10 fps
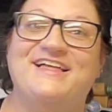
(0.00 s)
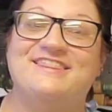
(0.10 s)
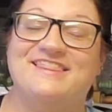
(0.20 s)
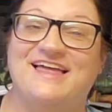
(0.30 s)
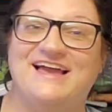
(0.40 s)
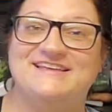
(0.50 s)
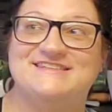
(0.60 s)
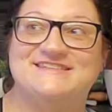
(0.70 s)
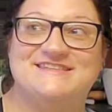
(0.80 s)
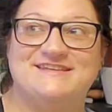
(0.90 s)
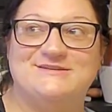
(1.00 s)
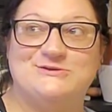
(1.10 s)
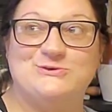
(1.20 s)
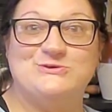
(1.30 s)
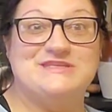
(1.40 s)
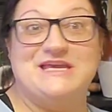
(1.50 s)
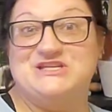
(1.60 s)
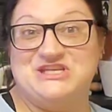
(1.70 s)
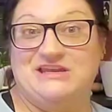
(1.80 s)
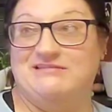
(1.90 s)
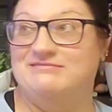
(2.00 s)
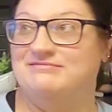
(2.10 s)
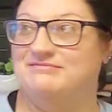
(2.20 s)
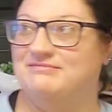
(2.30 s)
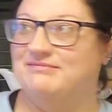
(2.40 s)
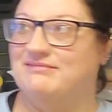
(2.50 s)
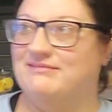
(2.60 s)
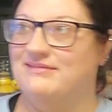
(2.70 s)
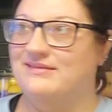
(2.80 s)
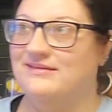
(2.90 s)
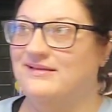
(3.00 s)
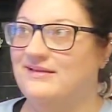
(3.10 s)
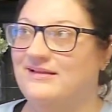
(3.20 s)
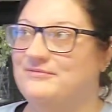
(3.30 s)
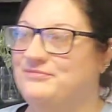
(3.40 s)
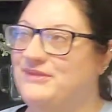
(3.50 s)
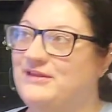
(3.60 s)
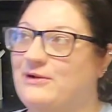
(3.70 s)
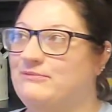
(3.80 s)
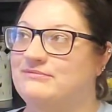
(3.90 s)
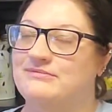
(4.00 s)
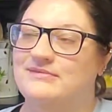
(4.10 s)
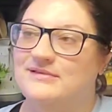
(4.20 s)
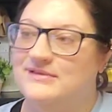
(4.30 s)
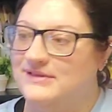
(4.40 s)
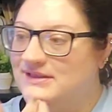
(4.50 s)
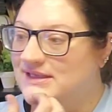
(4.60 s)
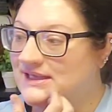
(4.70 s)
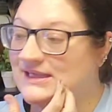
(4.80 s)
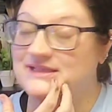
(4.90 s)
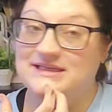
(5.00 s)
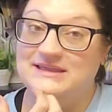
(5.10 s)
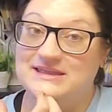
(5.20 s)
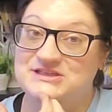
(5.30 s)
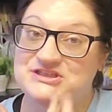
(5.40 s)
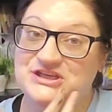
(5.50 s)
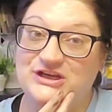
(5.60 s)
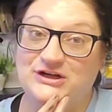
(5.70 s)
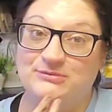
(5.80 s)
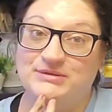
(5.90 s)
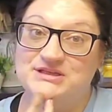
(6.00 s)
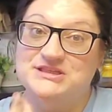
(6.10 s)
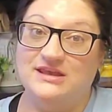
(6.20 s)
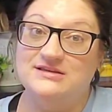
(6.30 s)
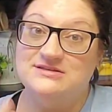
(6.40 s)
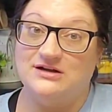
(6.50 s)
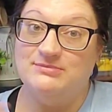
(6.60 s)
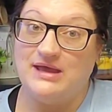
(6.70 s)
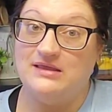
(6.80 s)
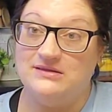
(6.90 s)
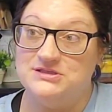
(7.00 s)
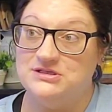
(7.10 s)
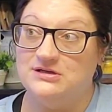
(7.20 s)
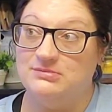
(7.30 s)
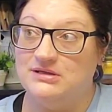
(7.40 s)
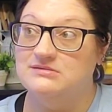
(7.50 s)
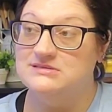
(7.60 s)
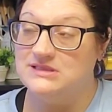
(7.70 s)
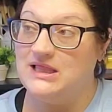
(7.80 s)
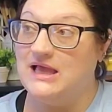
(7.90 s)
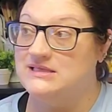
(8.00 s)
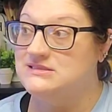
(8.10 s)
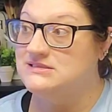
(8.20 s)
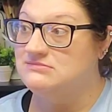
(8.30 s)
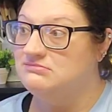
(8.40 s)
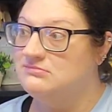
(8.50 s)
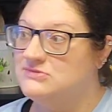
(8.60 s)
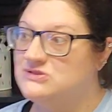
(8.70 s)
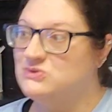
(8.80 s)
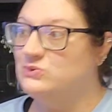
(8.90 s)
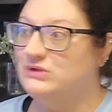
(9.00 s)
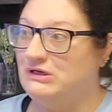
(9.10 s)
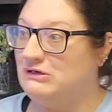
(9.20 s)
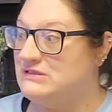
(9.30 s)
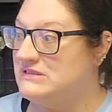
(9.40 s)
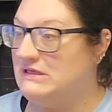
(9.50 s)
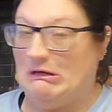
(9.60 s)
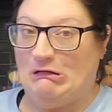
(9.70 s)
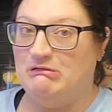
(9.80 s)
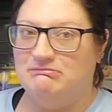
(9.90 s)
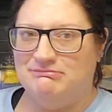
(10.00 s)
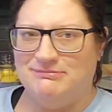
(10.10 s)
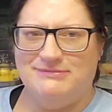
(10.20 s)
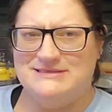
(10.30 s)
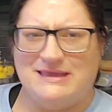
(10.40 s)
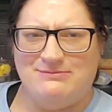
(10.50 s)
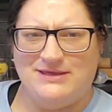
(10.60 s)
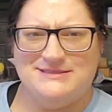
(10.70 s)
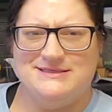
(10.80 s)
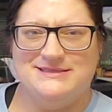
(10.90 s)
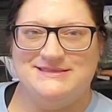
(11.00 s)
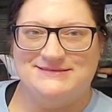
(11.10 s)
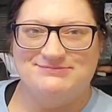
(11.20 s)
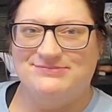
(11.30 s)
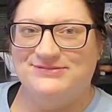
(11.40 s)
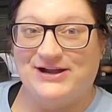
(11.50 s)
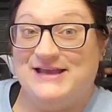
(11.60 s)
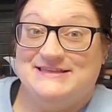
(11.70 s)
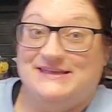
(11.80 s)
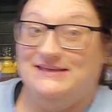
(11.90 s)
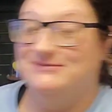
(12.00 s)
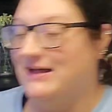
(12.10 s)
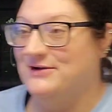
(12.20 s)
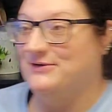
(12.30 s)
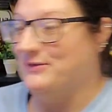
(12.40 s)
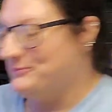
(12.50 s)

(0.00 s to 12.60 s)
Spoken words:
last school session. You know, it ended this year, but they started back this year, but it was last school year's year. Does that make sense? Crazy? I don't know.